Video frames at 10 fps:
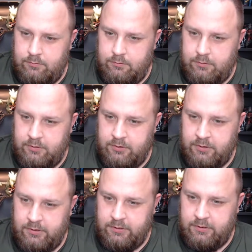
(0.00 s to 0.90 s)
Looks
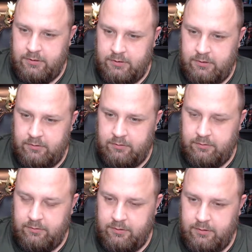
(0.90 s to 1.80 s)
like dead.
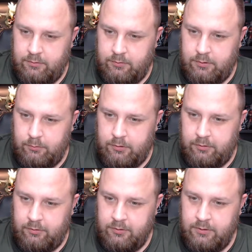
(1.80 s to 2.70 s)
I don't know what that word
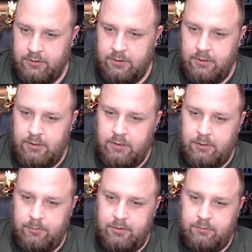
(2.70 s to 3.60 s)
is.
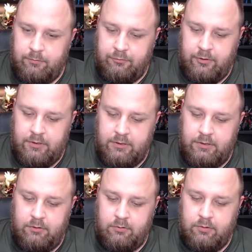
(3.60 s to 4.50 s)
I mean, frankly,
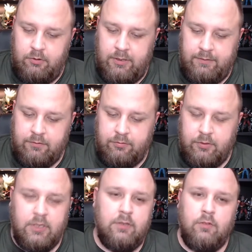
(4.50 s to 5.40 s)
you have to
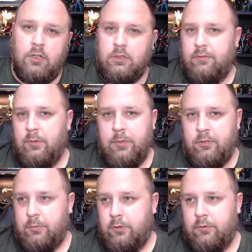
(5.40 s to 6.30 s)
forgive all of the
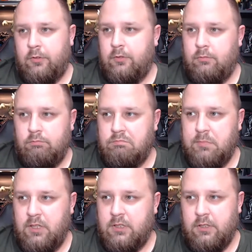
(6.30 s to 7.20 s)
beast modes
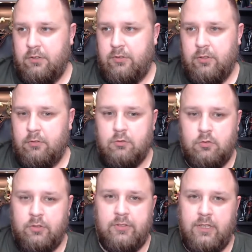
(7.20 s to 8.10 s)
because they're
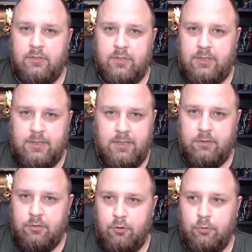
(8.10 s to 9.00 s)
just things they
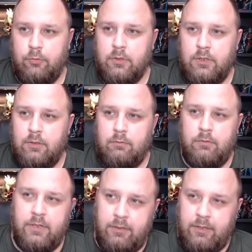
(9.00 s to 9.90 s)
can't do
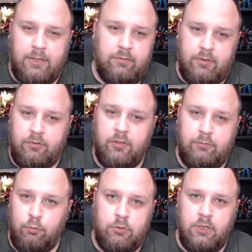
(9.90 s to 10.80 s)
without having
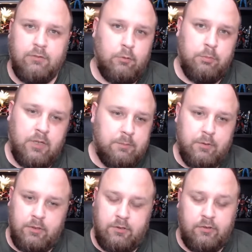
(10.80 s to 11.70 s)
stuff to cover bot
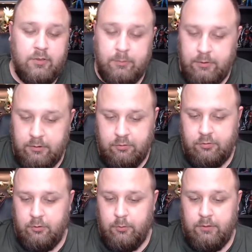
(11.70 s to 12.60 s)
parts. I mean, there's
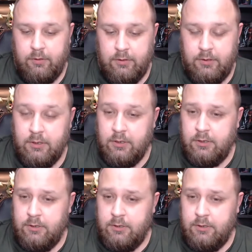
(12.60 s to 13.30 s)
just no way around it.